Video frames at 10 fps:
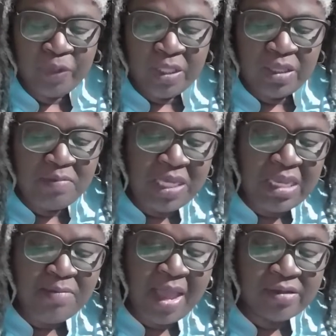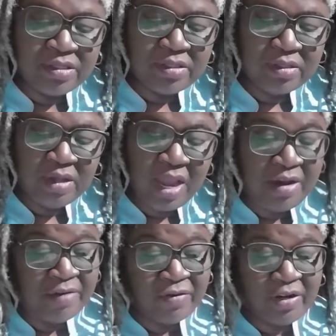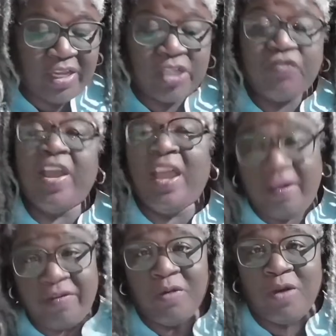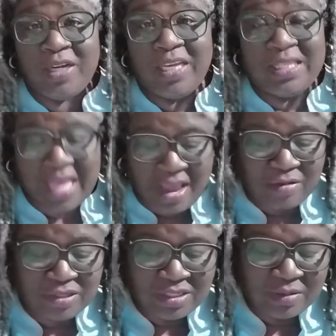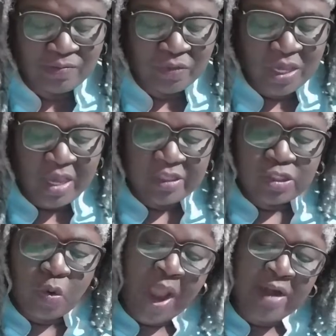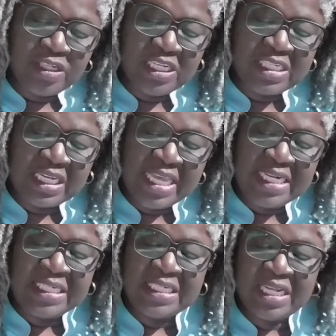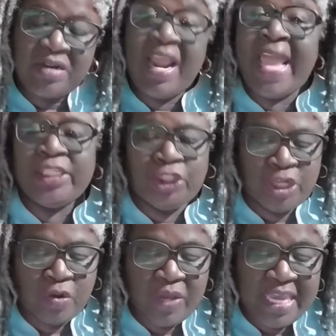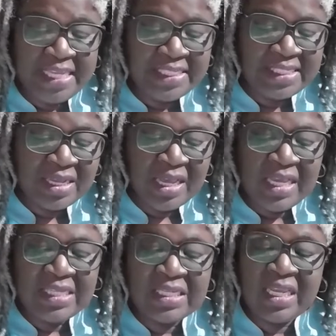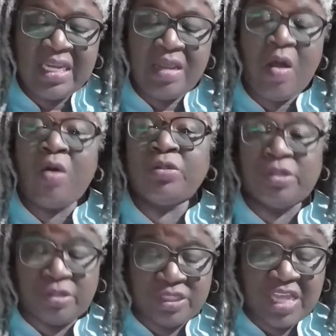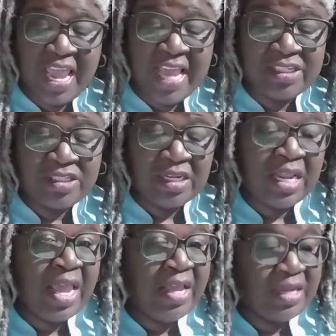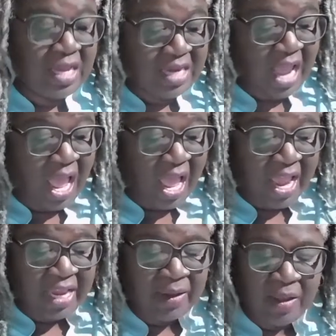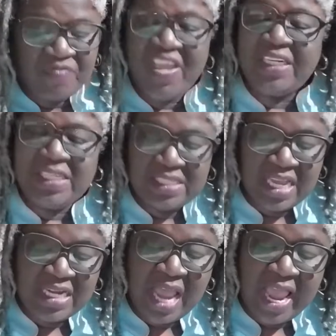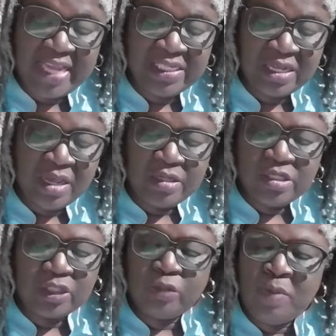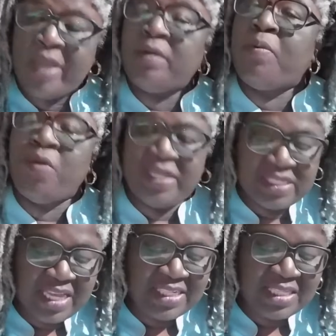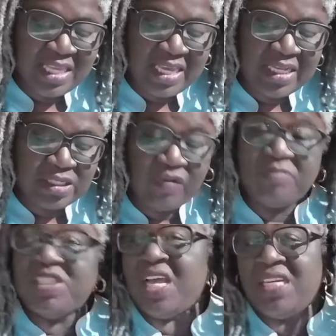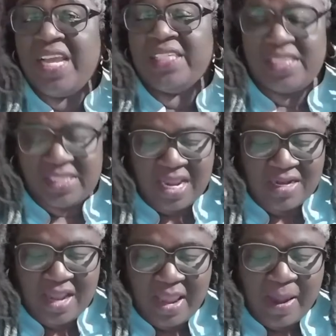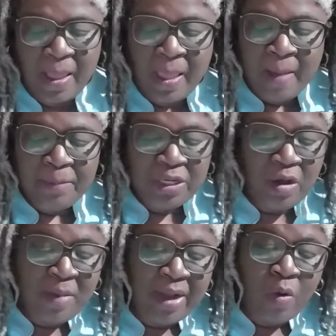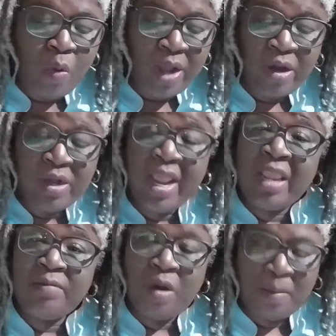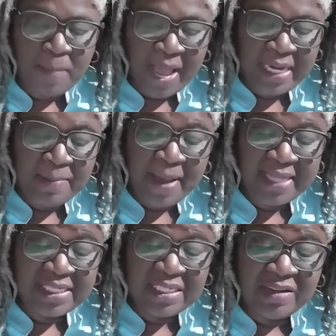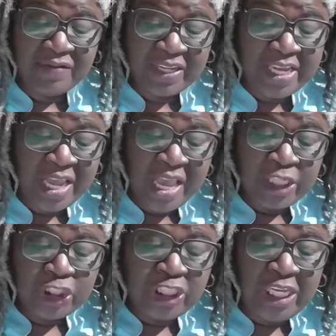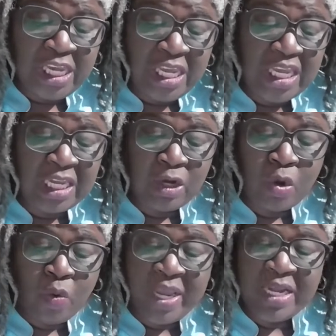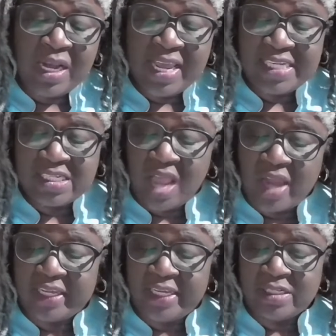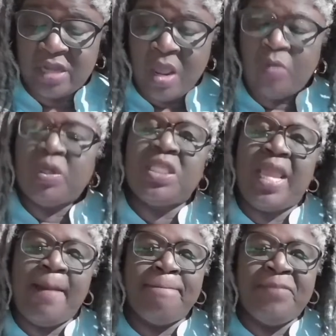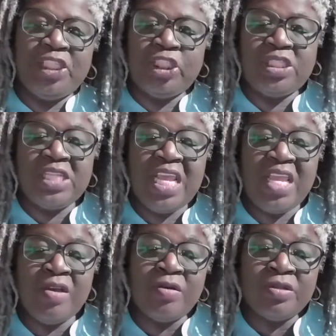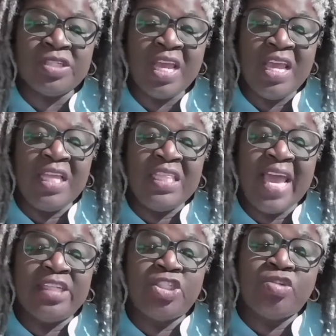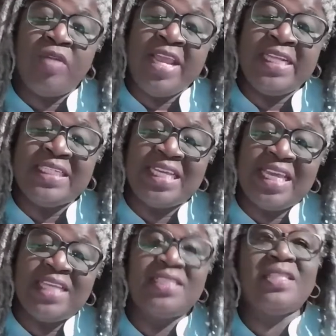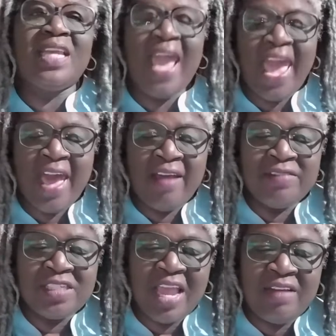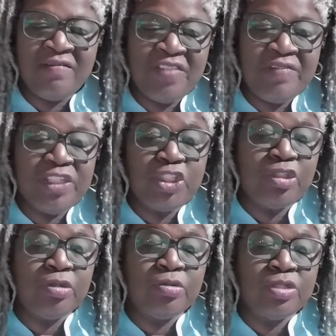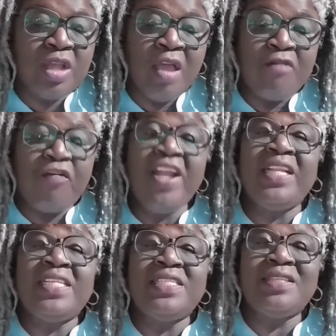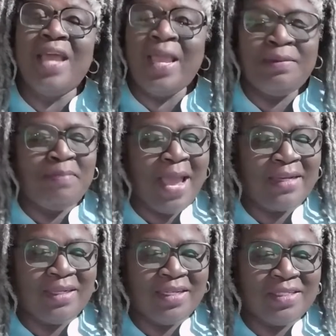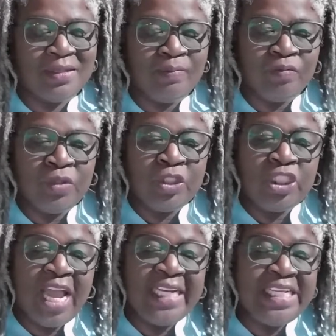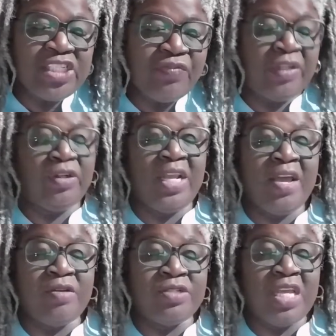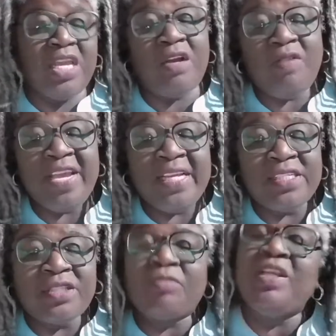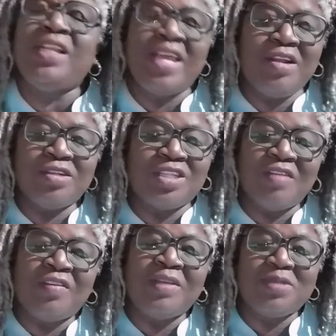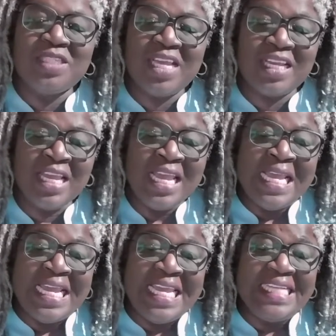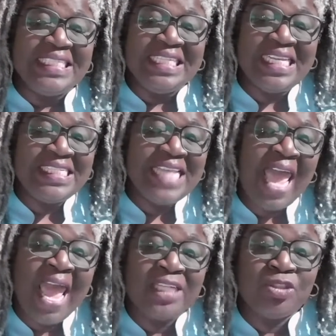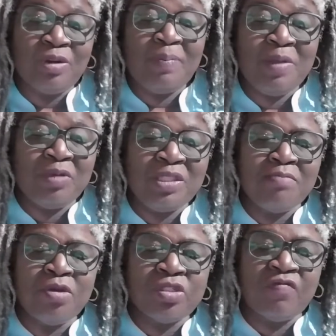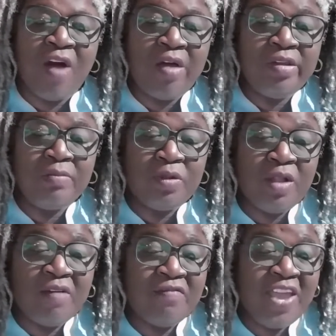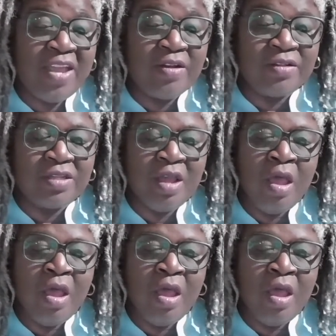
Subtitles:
The Mickey Mouse, however, is for everyone in the house. Squires his lady to dinner at Joe Eats, his lady alters as to leg and eye, thickness and height, such minor points as these, from Sunday to Sunday. But no matter what her name or body positively, she in queen lace stockings with ambitious heels that strain to kiss the calves, and vivid shoes, frontless and backless, Chinese fingernails, earrings, 3 layers of lipstick, intense hat dripping with the most voluble of veils.